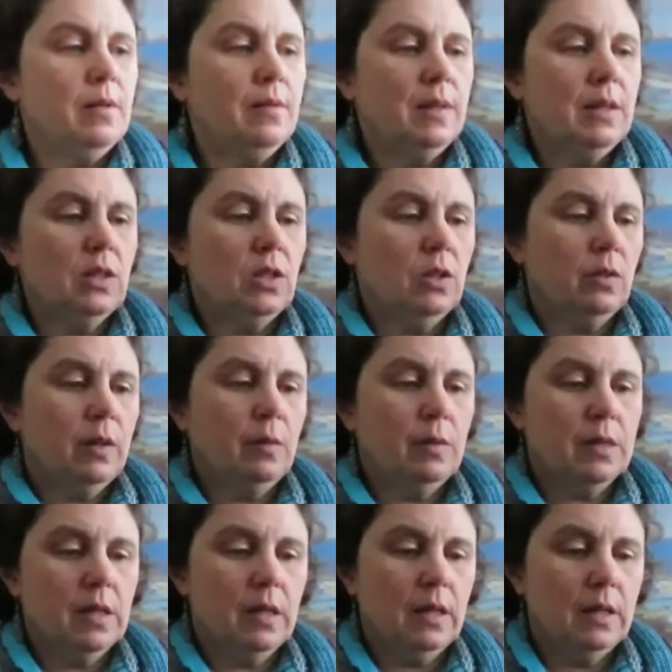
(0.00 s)
of an issue.
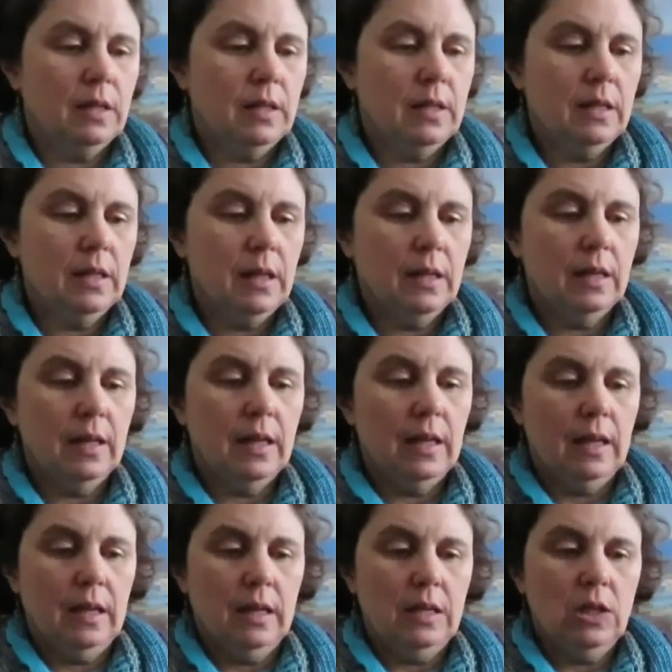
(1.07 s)
I didn't get
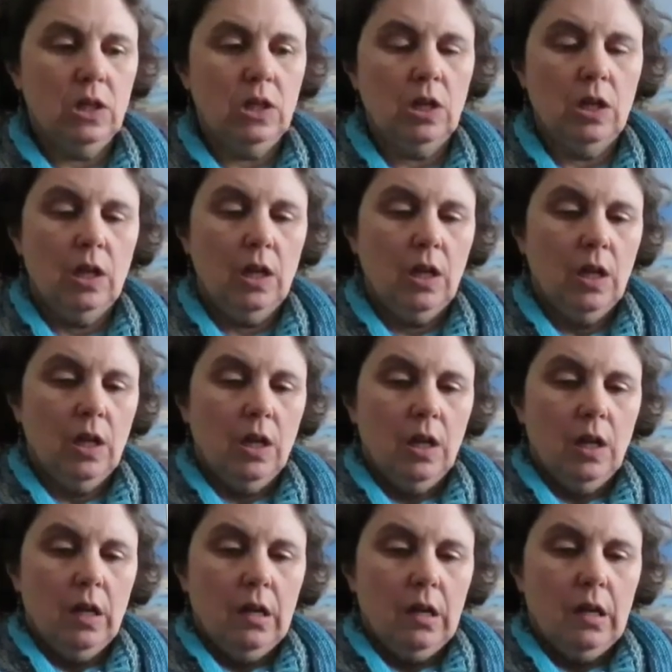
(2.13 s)
gauge.
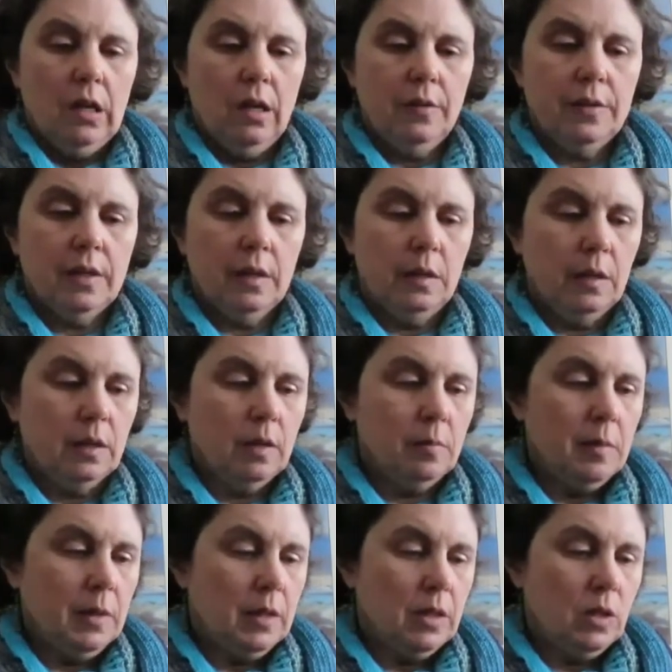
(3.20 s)
I was a little
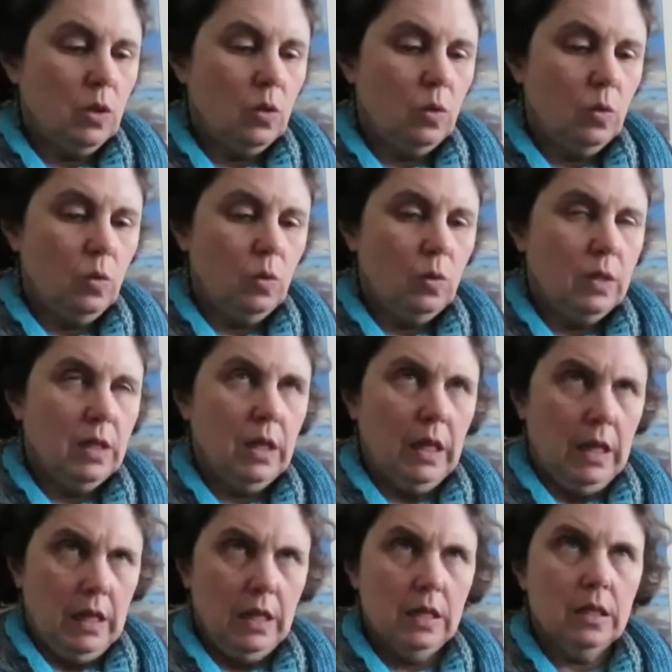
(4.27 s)
bit too
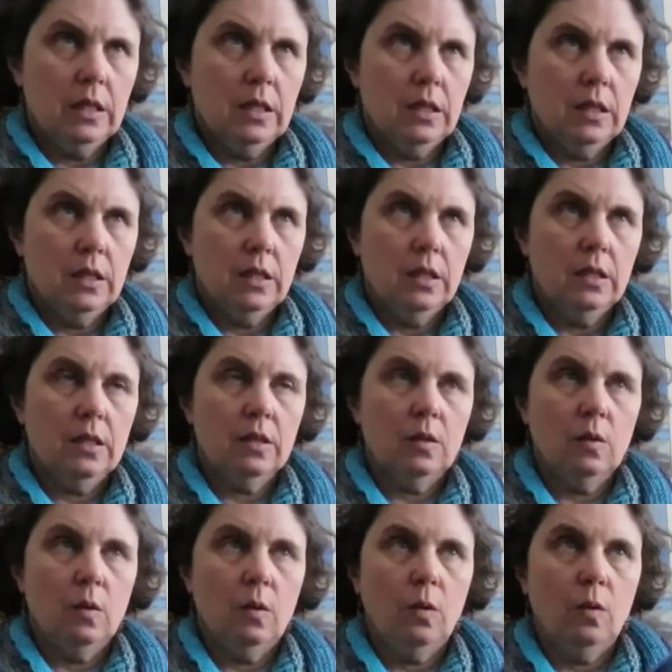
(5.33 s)
tight,
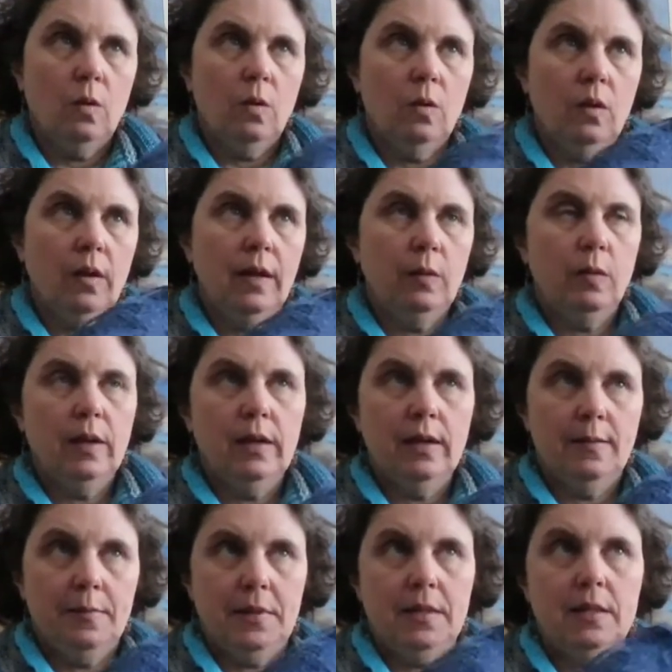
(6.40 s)
so I went
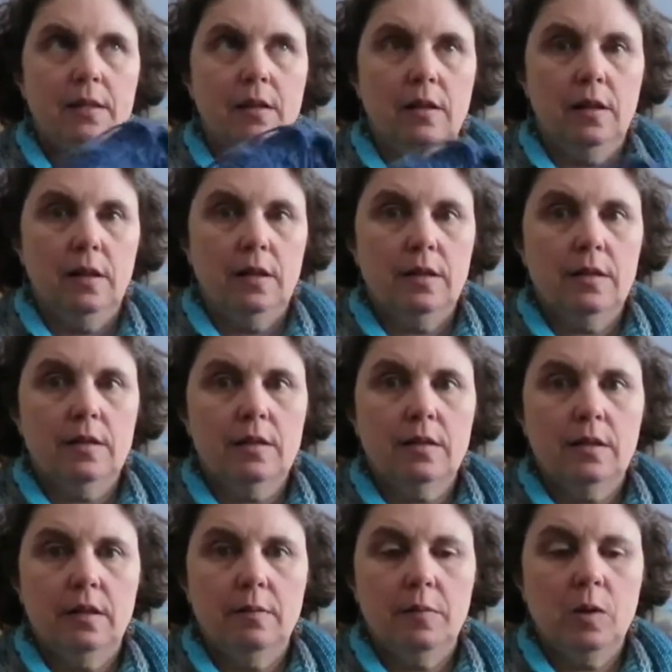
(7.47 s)
up a size,
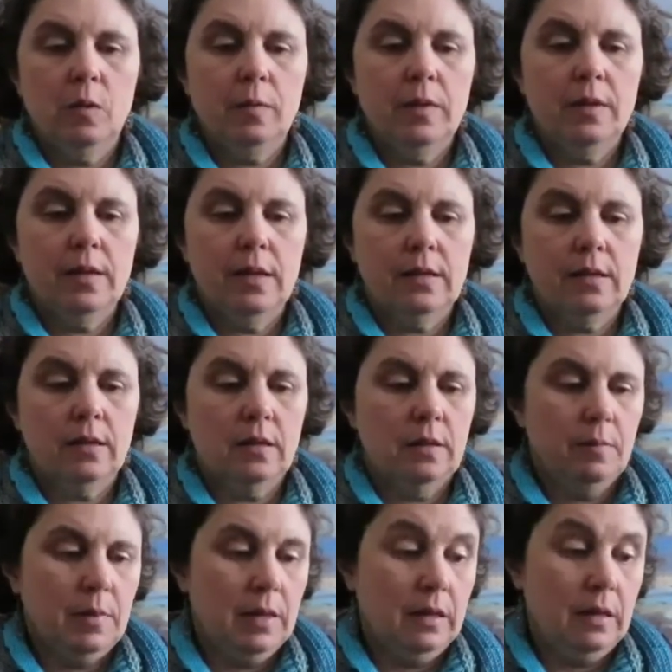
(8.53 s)
and I'm hoping that's going
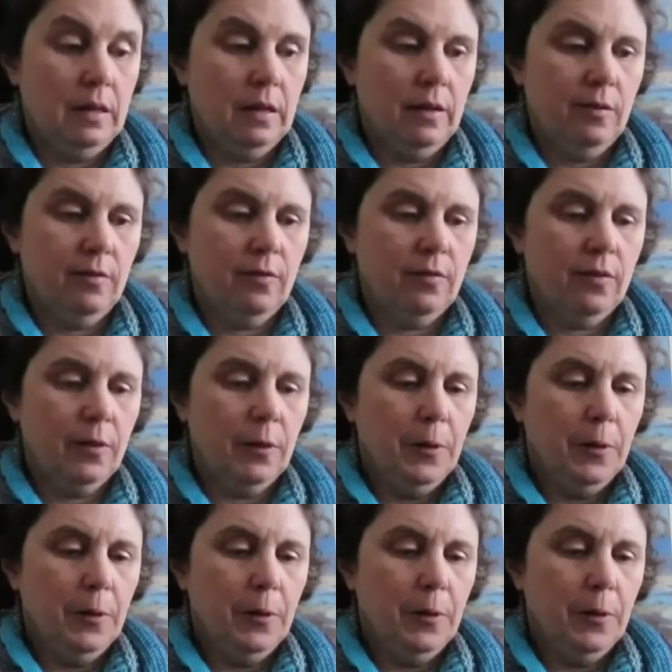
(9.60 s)
to be enough.